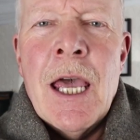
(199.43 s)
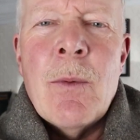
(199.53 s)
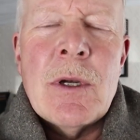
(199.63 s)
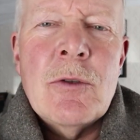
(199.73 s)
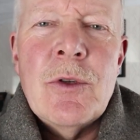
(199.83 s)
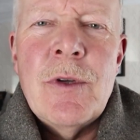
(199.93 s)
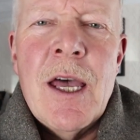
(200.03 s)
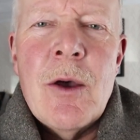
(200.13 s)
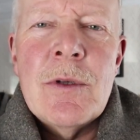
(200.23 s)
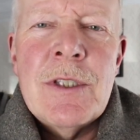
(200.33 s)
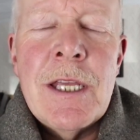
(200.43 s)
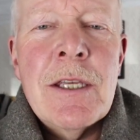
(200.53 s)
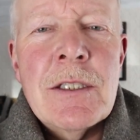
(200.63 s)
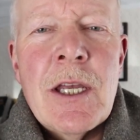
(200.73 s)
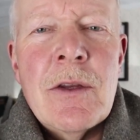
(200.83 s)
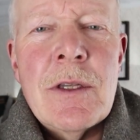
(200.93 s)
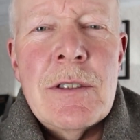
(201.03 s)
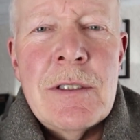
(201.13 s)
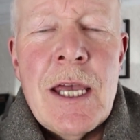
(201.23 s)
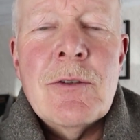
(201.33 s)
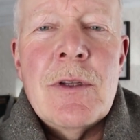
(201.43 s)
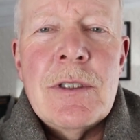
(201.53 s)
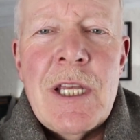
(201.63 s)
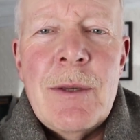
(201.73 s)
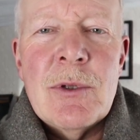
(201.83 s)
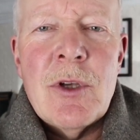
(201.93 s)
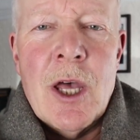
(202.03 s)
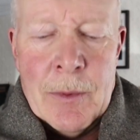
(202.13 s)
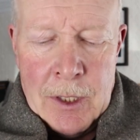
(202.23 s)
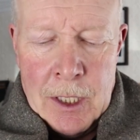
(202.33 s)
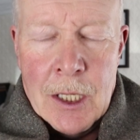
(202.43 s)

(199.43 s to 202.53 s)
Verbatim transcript: And what I'll do now is take you down to the, down to the tabletop